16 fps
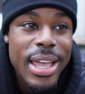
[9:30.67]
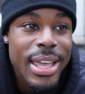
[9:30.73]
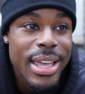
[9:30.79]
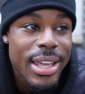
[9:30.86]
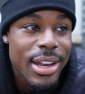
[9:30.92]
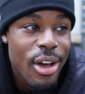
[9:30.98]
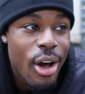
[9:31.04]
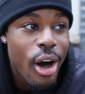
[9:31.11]

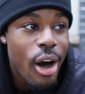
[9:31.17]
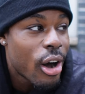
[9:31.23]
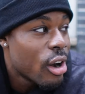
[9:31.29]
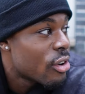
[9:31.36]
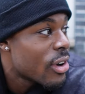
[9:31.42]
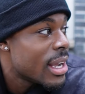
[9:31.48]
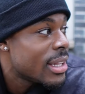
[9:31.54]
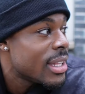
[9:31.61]
and all
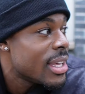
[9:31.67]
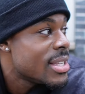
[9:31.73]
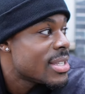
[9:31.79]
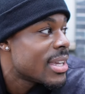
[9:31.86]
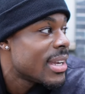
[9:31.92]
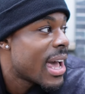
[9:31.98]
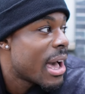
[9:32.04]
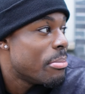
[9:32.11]
great things
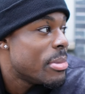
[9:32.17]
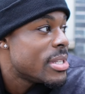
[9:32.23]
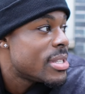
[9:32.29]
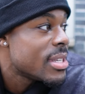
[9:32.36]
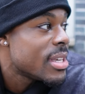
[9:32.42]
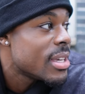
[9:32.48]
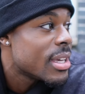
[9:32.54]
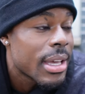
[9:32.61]
cannot be
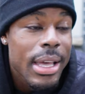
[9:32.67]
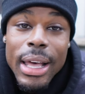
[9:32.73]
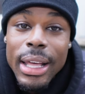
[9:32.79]
seen.